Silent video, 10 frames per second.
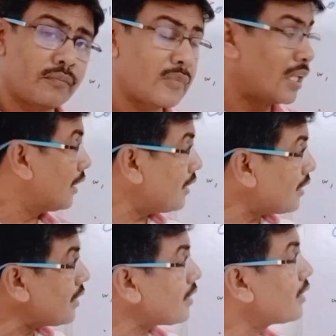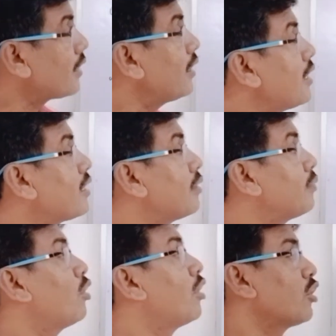This is the relative
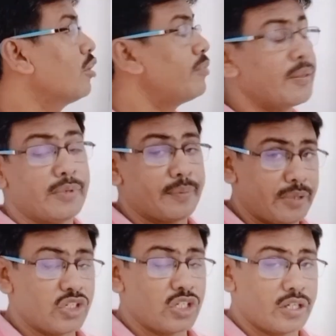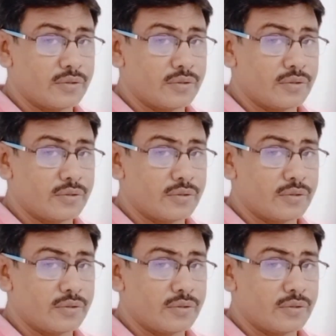lowering of vapor pressure,